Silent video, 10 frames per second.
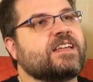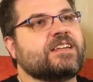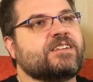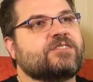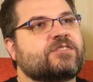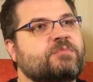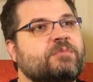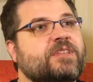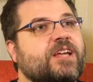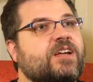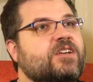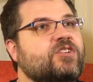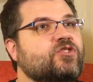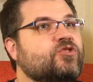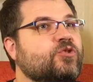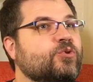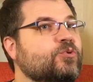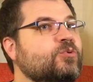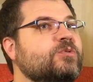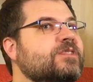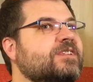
8 years? Maybe like 2.